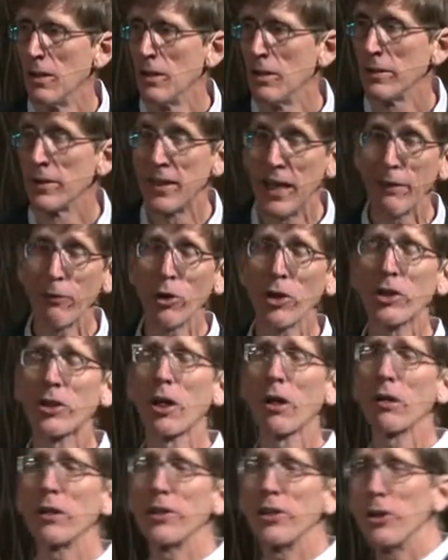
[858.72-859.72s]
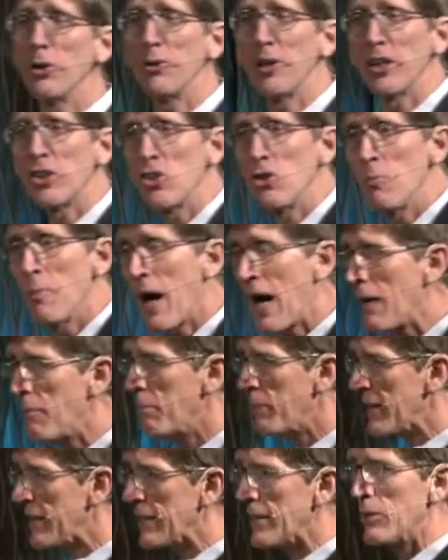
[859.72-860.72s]
Did it ever occur to you that you might
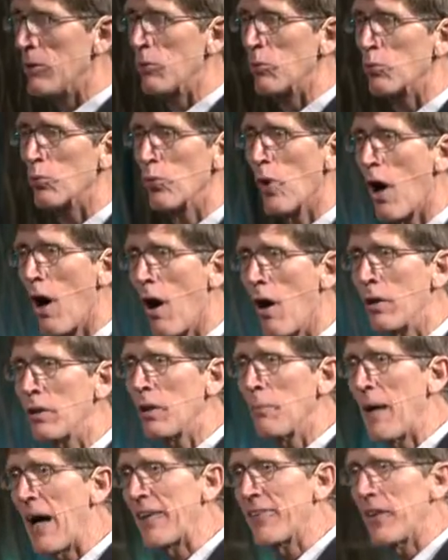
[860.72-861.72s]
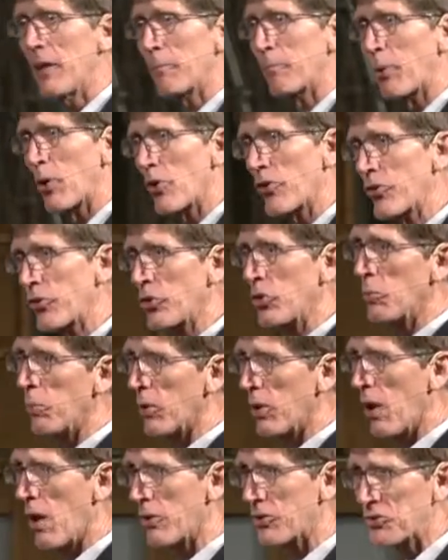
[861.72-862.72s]
be wrong about that person who
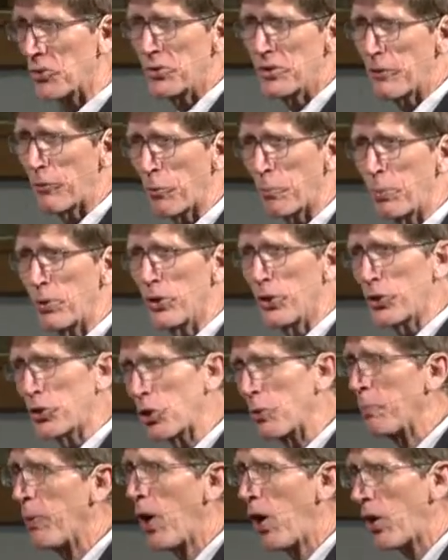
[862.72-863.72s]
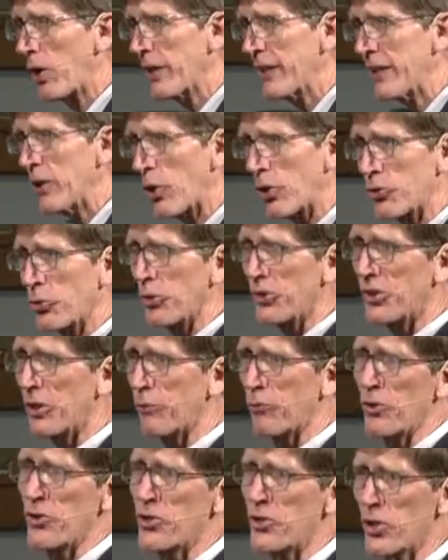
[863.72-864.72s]
belongs to a different political party or to a
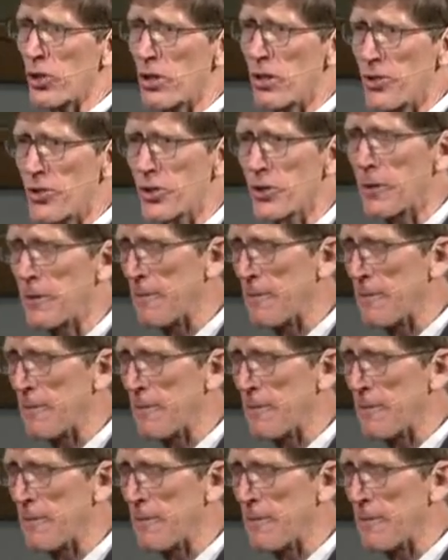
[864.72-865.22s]
different church?